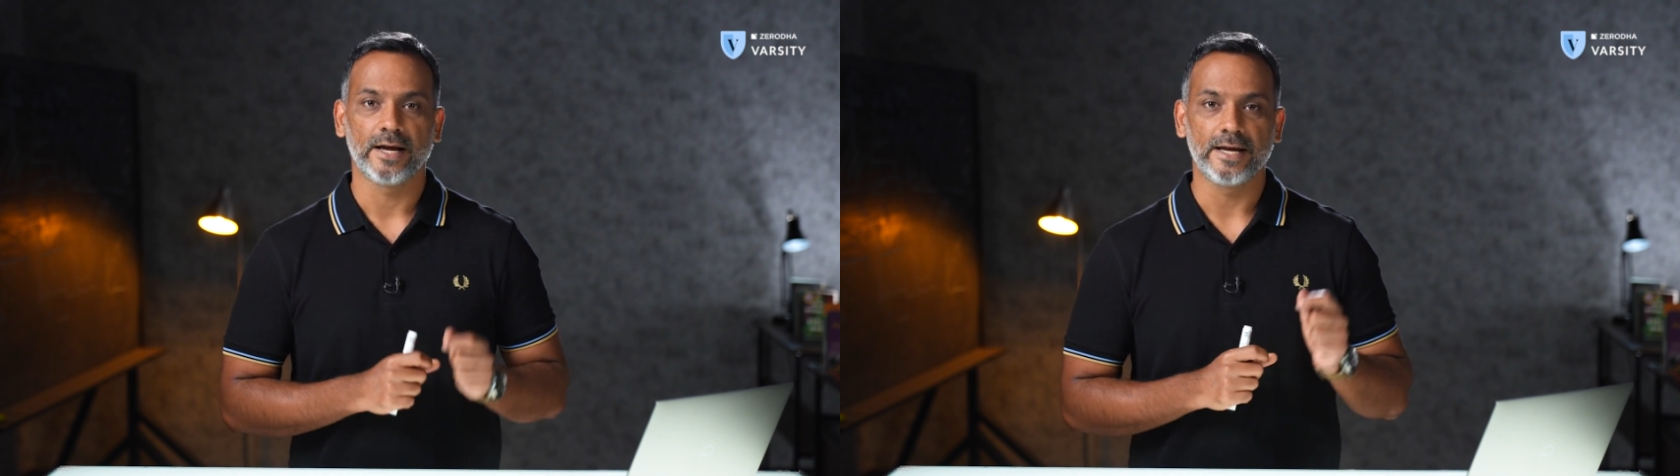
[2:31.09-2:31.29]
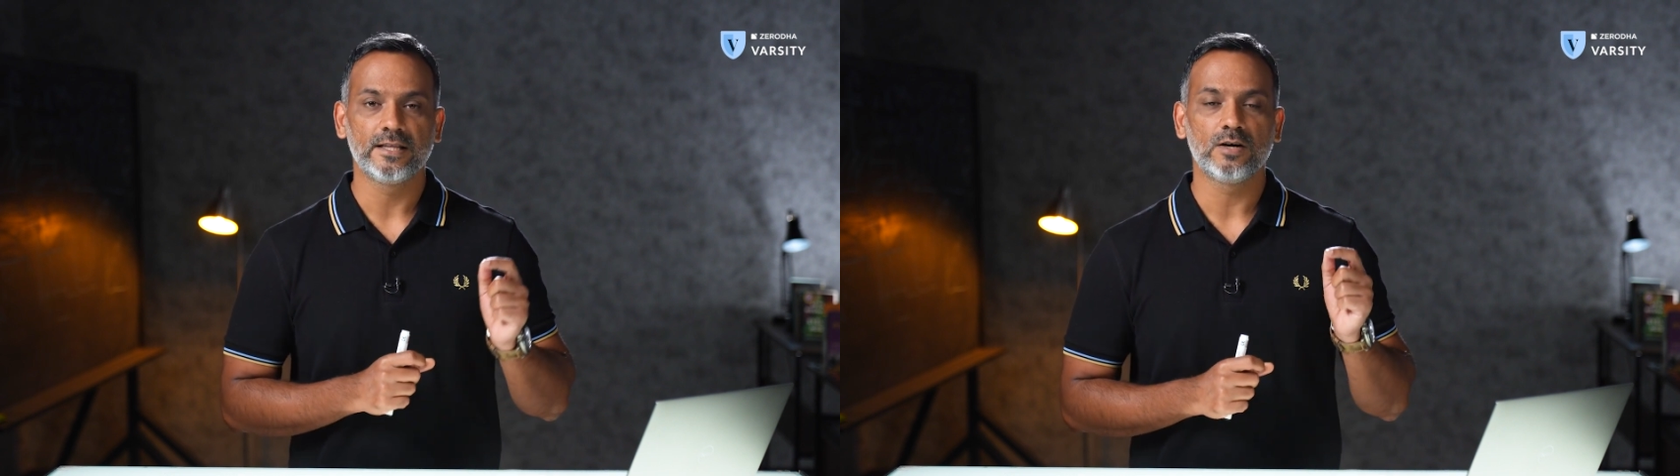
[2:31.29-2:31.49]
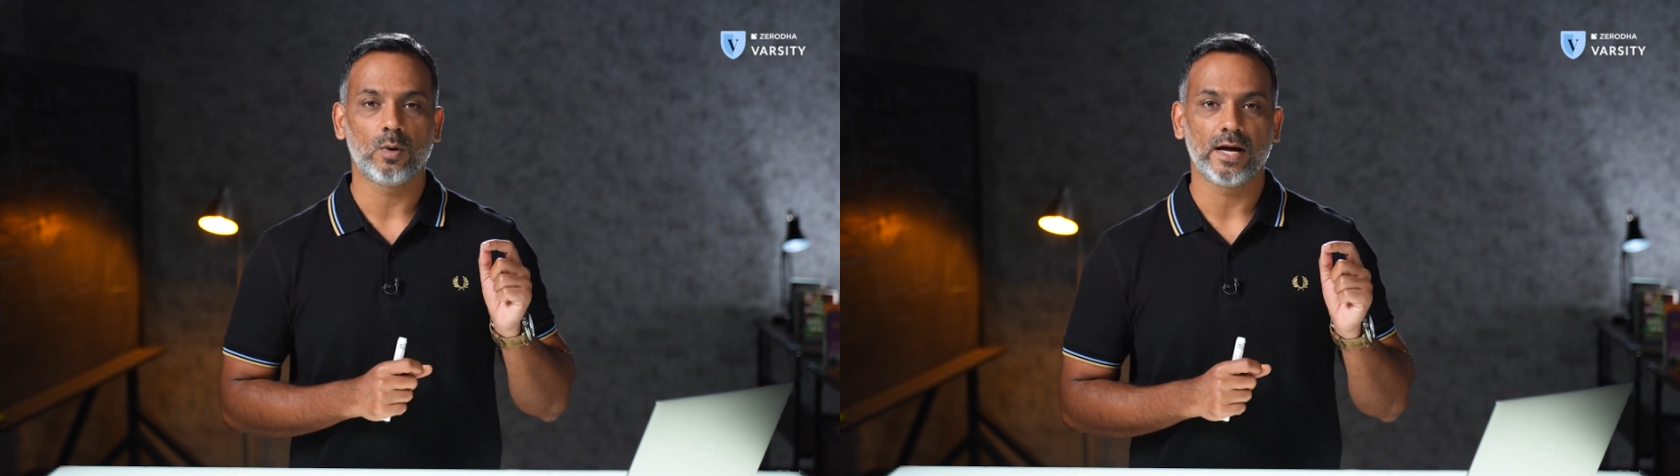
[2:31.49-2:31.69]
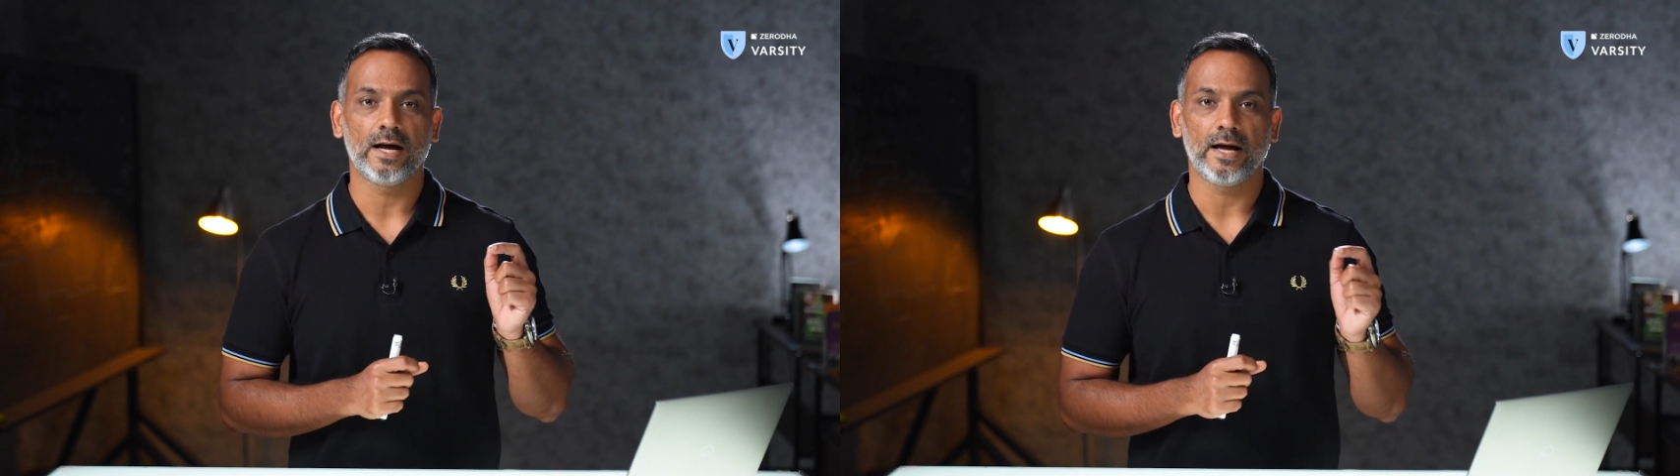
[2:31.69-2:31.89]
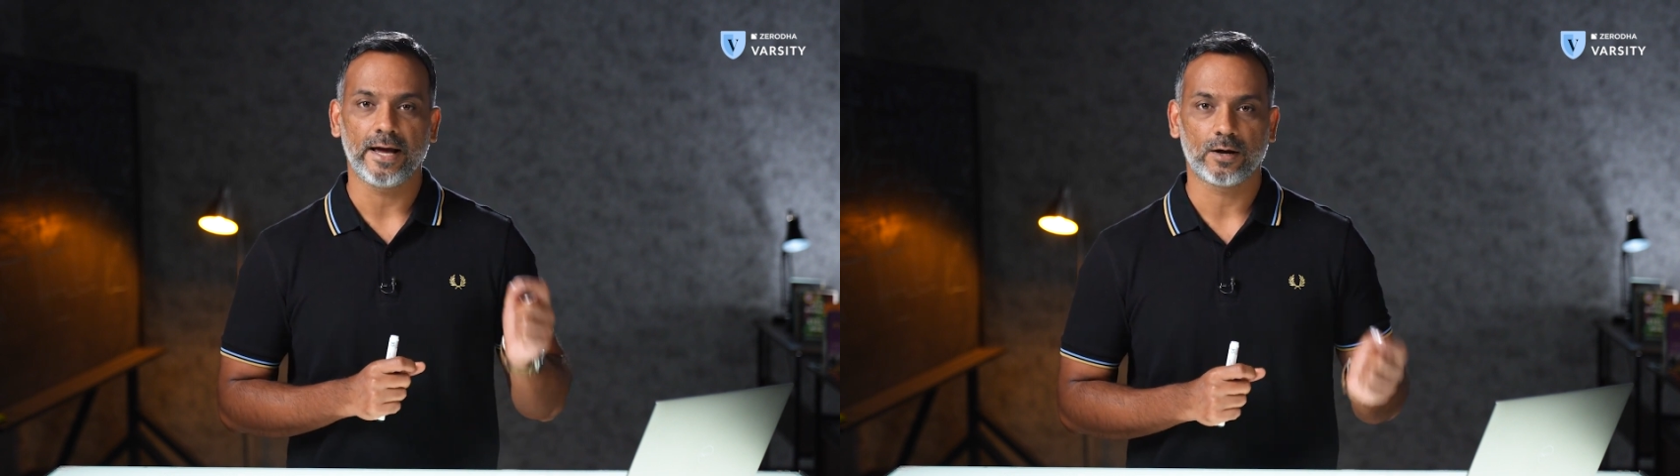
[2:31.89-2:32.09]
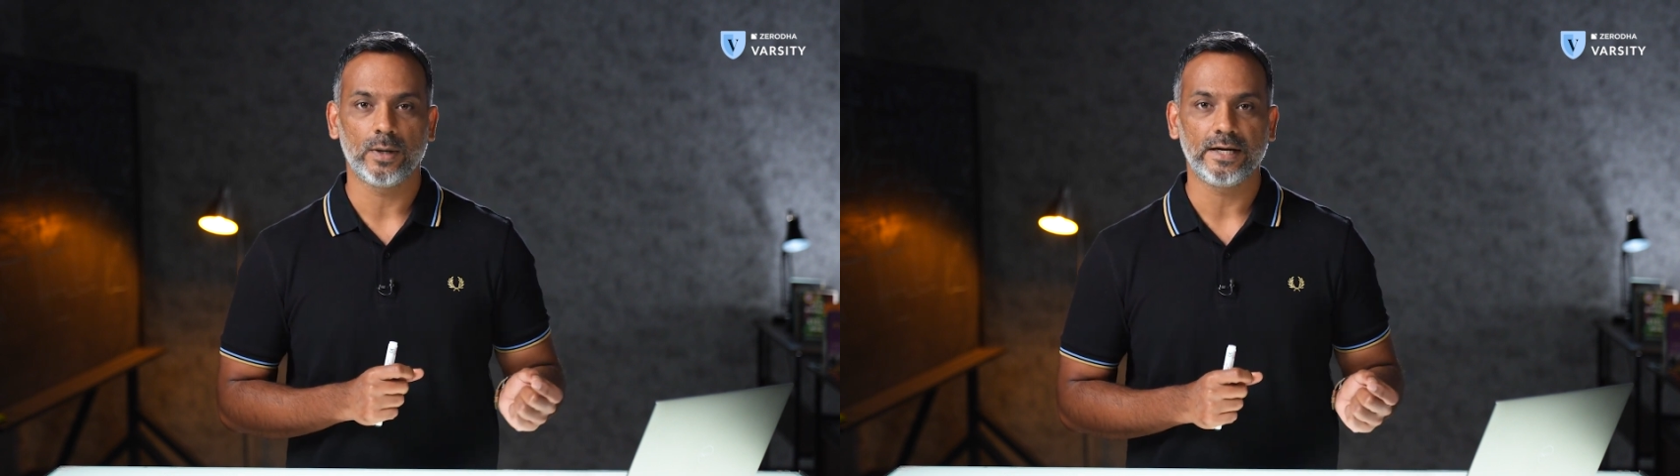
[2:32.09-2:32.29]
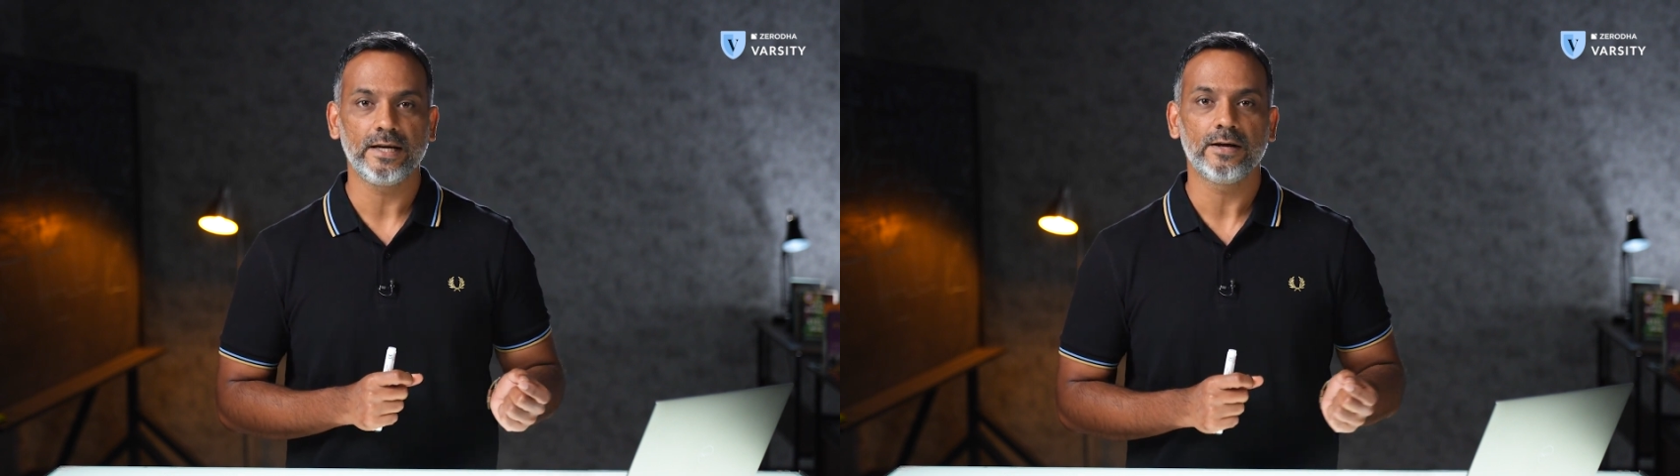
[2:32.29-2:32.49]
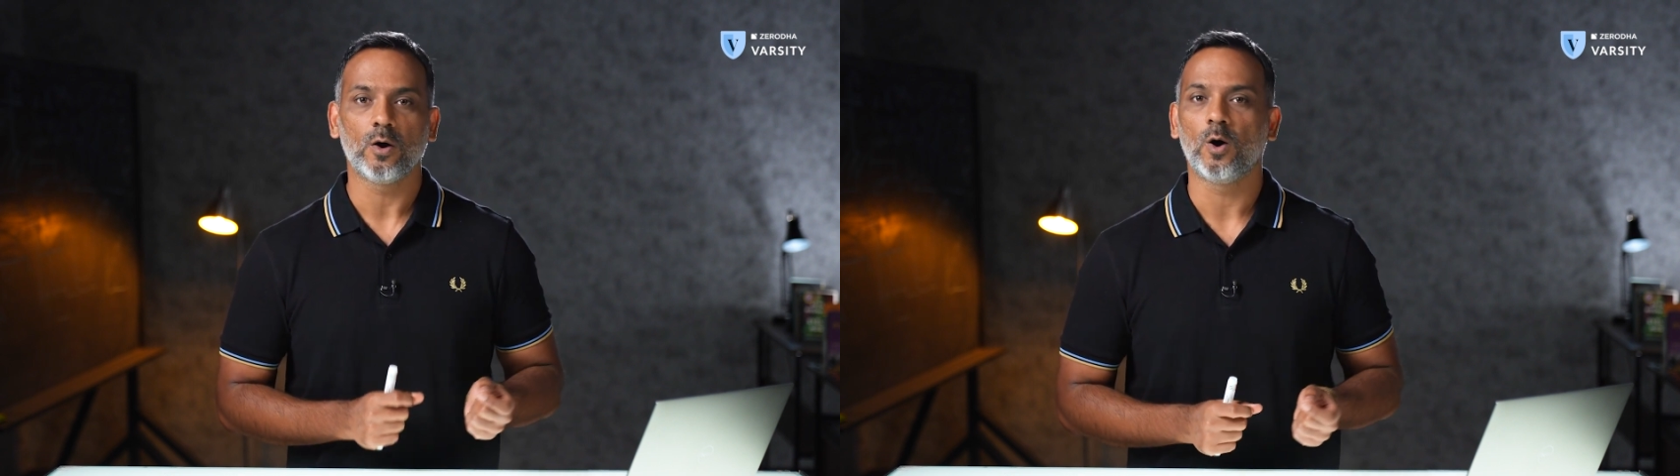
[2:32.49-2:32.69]
either via
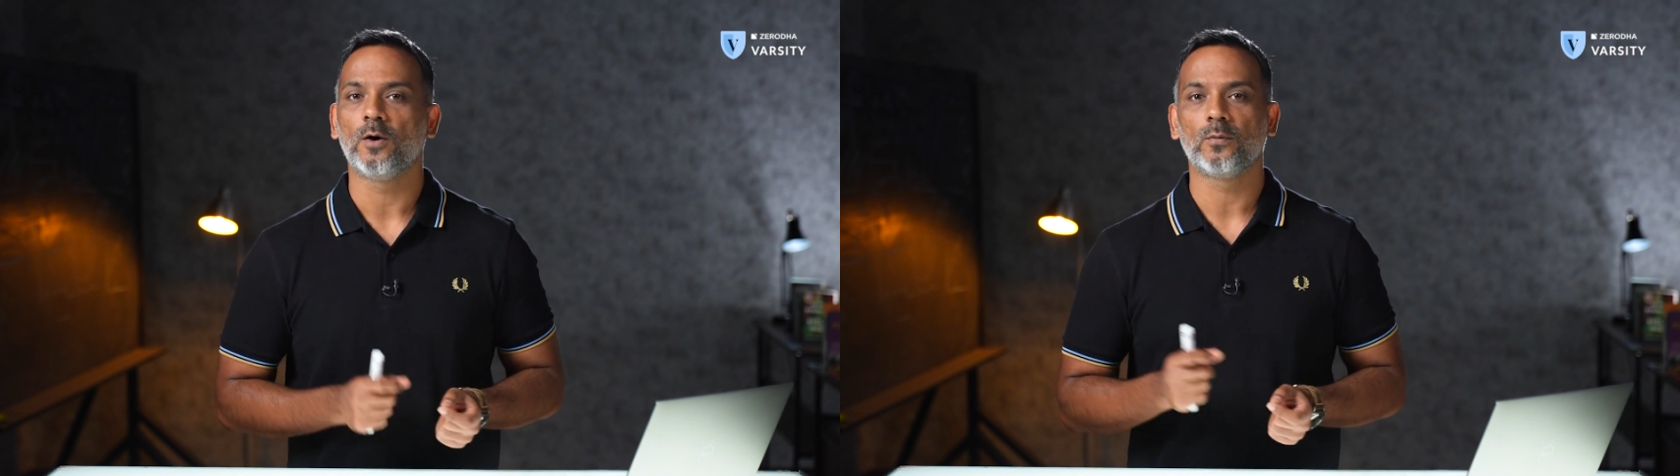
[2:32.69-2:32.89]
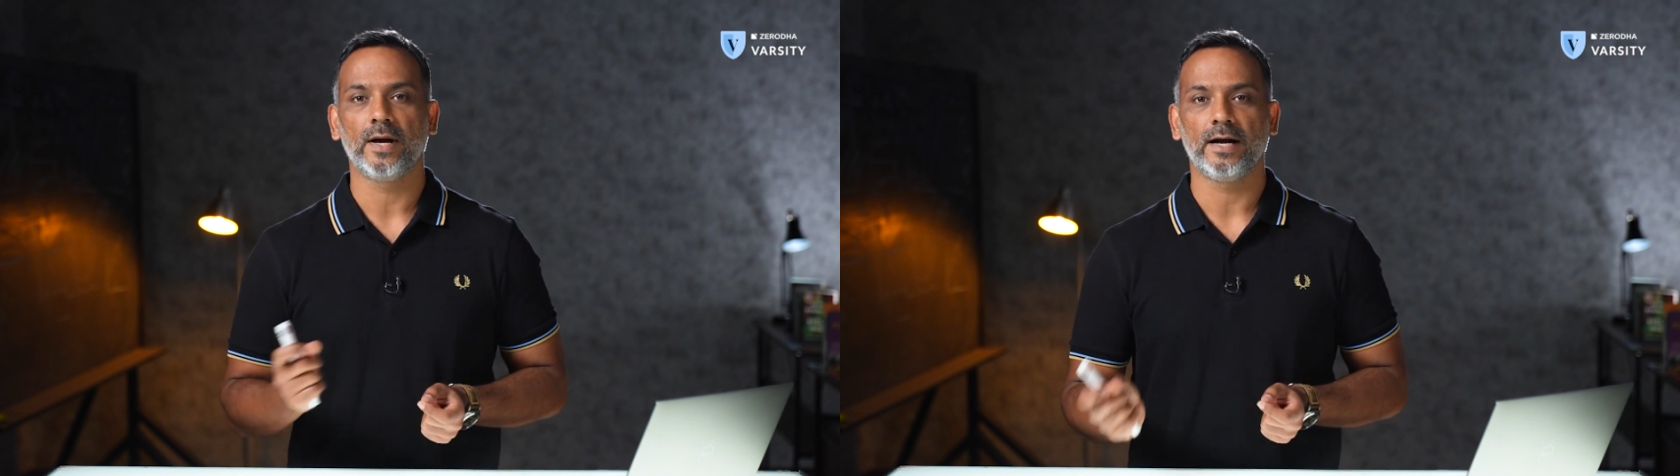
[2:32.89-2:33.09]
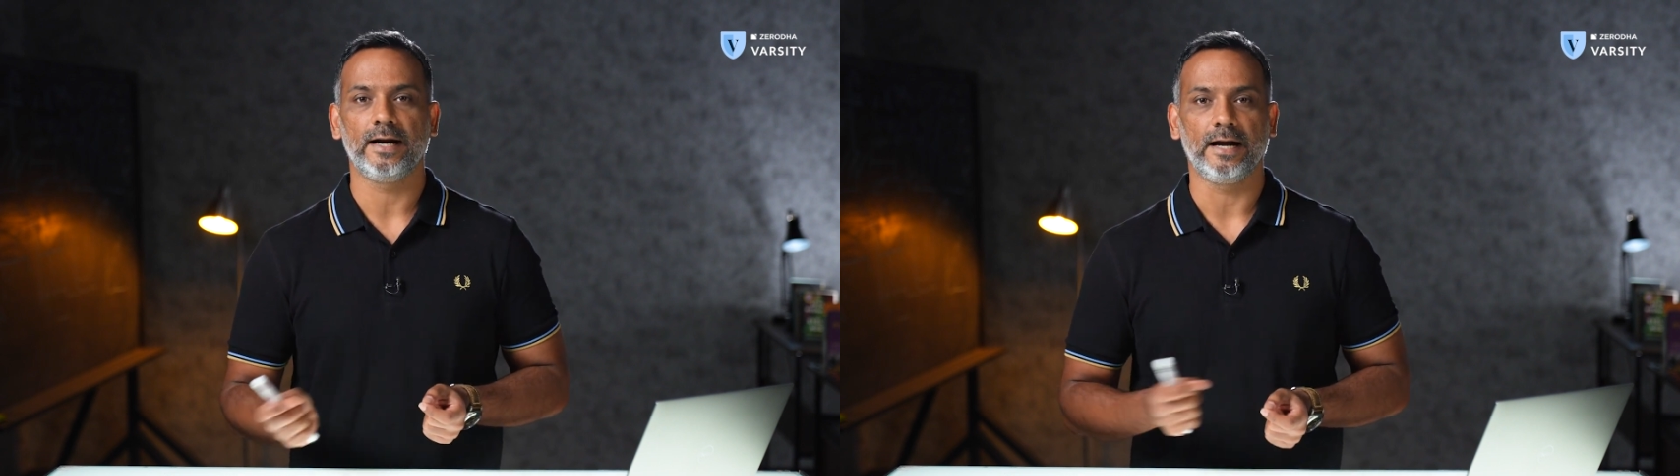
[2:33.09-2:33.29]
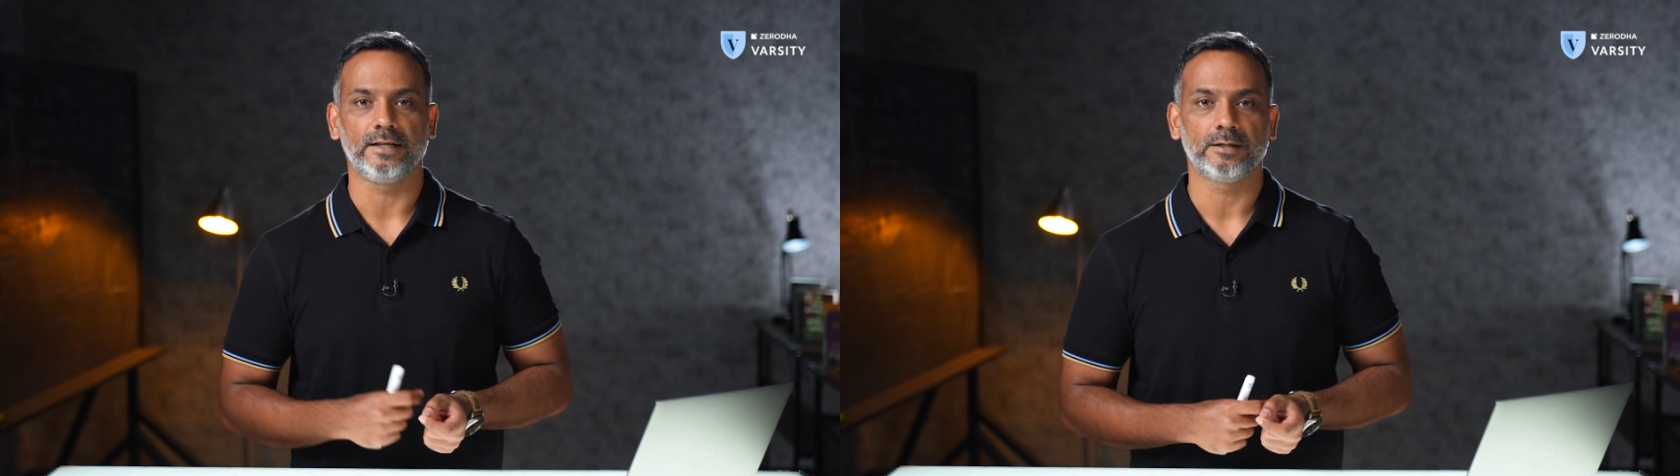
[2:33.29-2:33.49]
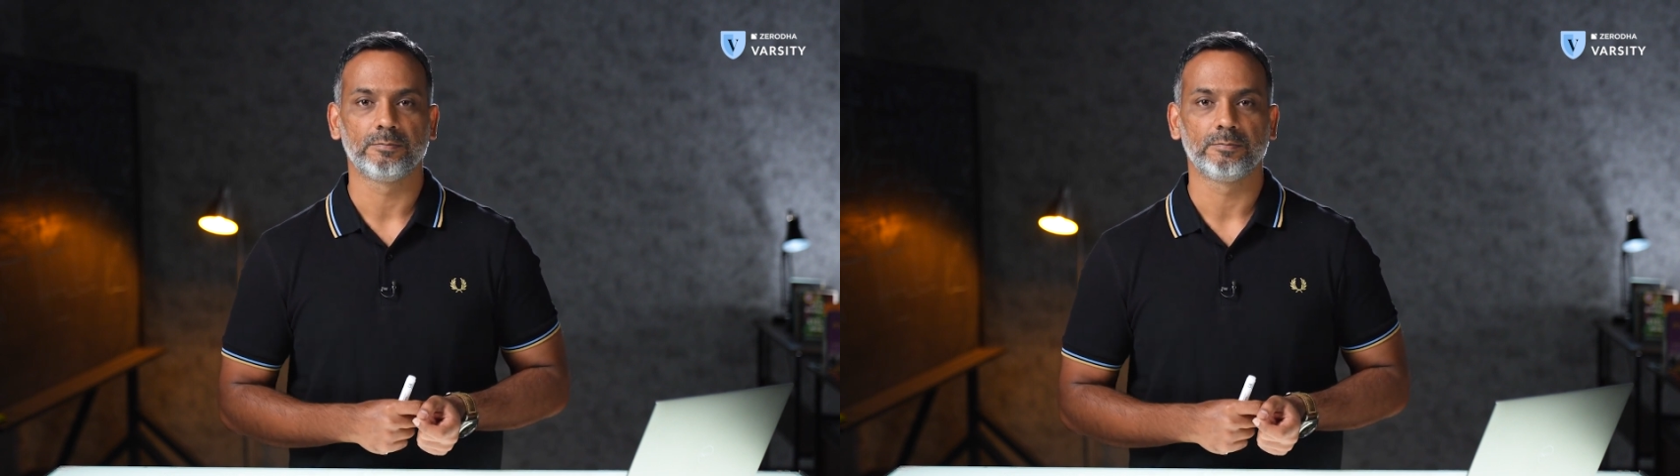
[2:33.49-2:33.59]
equity or via debt.